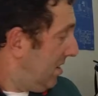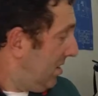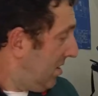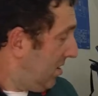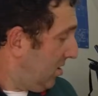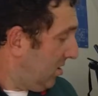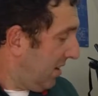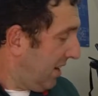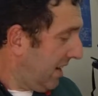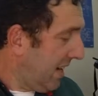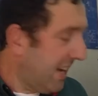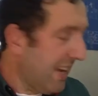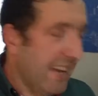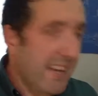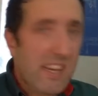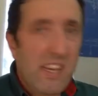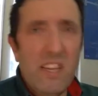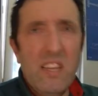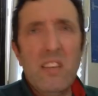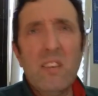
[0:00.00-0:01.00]

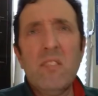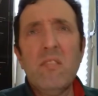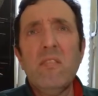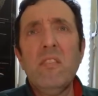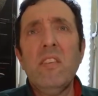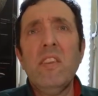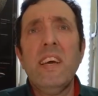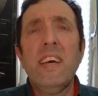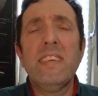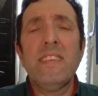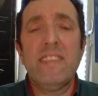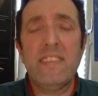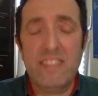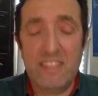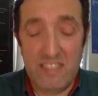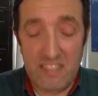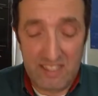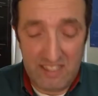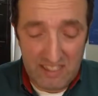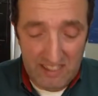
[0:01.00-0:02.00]
Okay, well that's
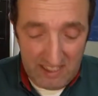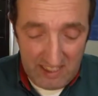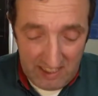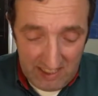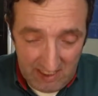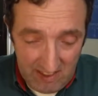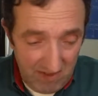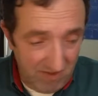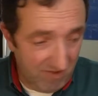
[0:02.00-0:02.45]
that